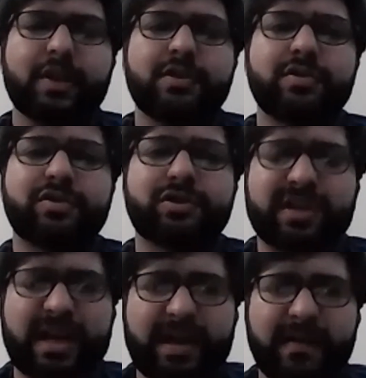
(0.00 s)
So
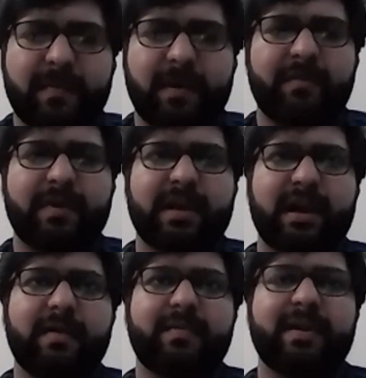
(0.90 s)
today, with
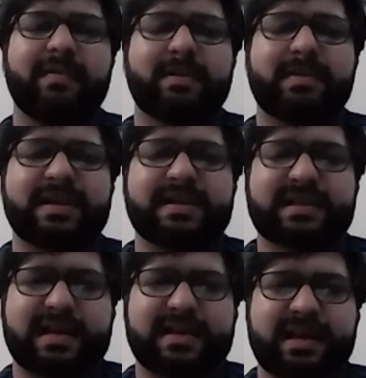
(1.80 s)
her, we will be
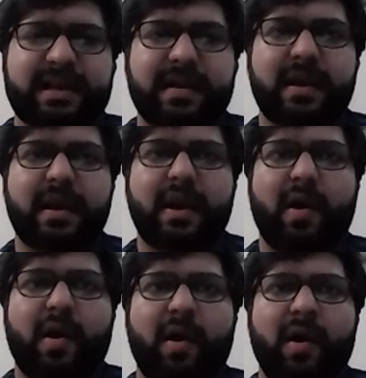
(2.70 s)
discussing
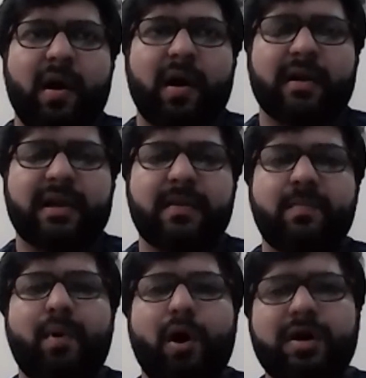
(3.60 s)
the
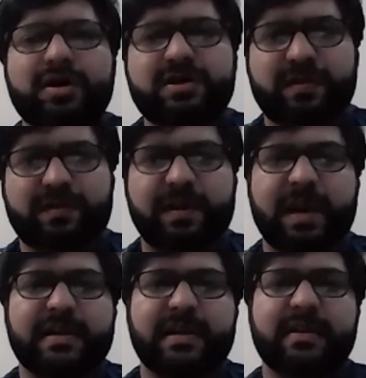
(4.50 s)
importance of
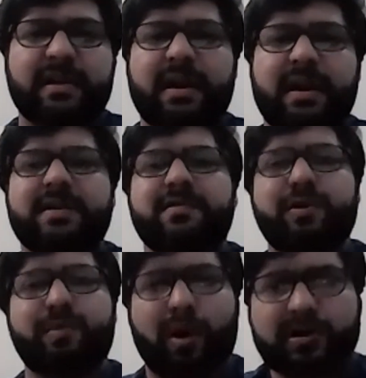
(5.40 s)
creating the right
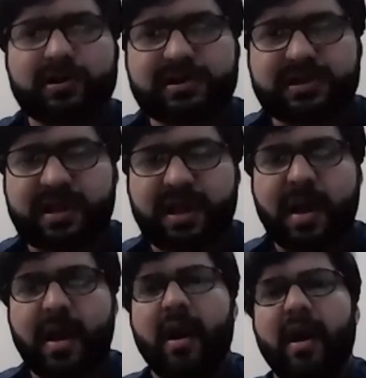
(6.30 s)
role models
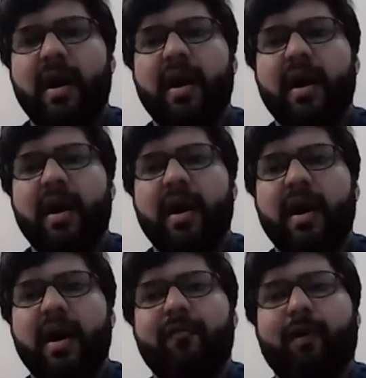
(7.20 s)

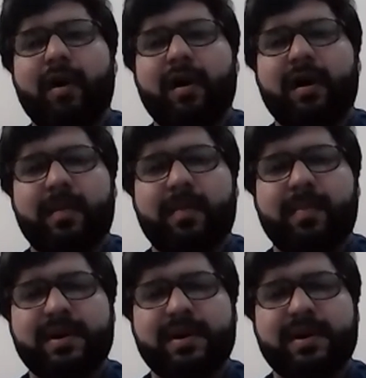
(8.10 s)
for